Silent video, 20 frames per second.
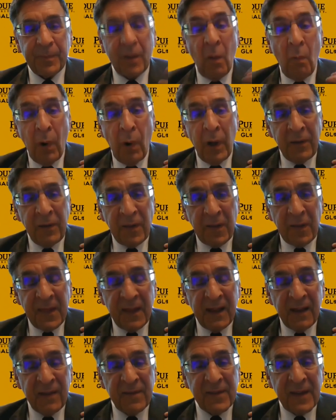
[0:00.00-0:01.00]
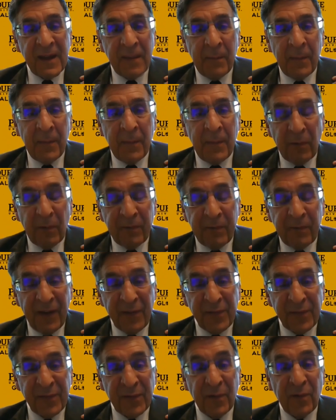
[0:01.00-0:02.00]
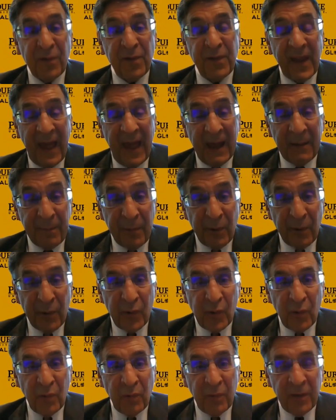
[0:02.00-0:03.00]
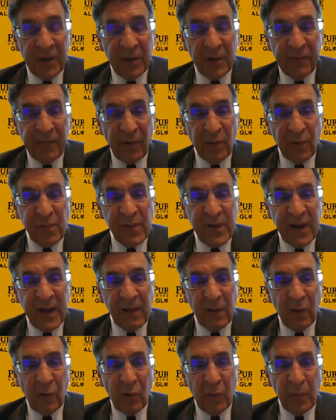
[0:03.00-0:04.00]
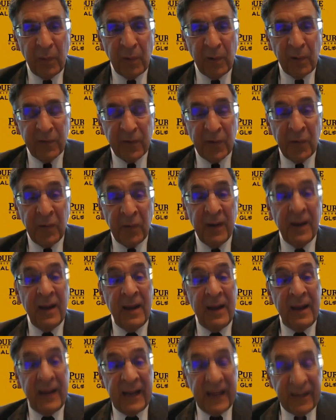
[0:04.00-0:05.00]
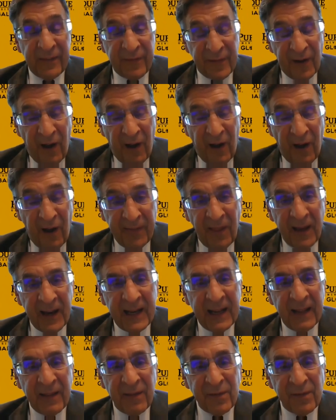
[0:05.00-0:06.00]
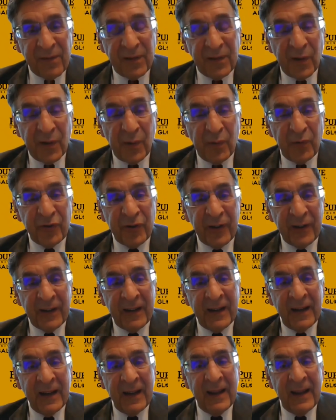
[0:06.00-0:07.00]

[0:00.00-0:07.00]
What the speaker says: One of the things that my professors at Purdue University Global do, it's an online institution.